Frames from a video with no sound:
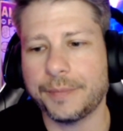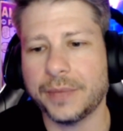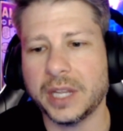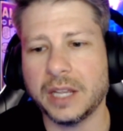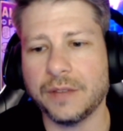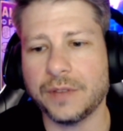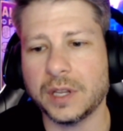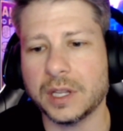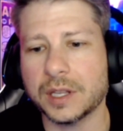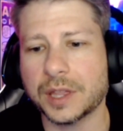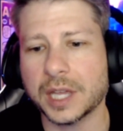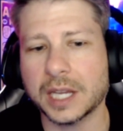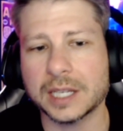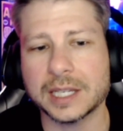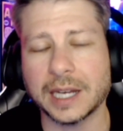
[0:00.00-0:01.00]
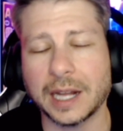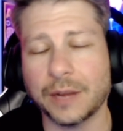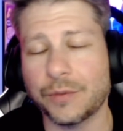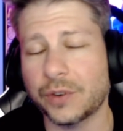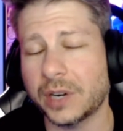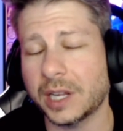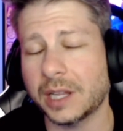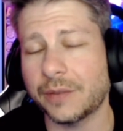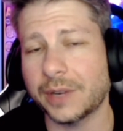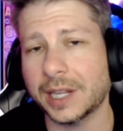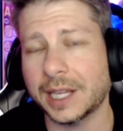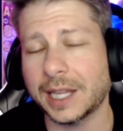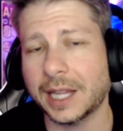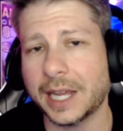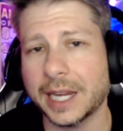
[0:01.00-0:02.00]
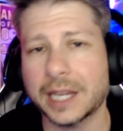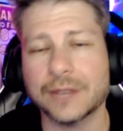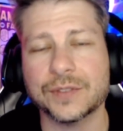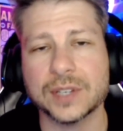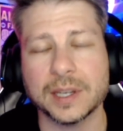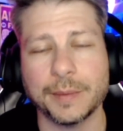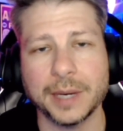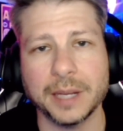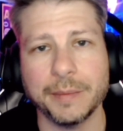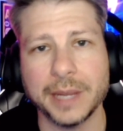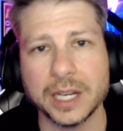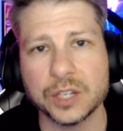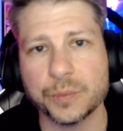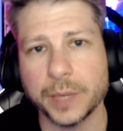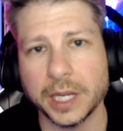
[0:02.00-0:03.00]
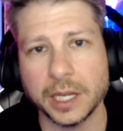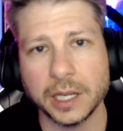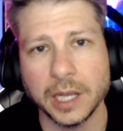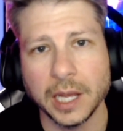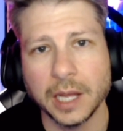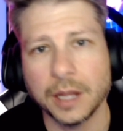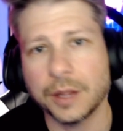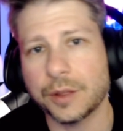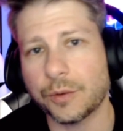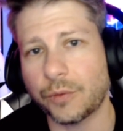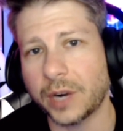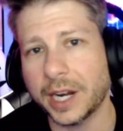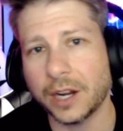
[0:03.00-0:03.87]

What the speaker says: Even the things that I really, really like, if somebody makes me the right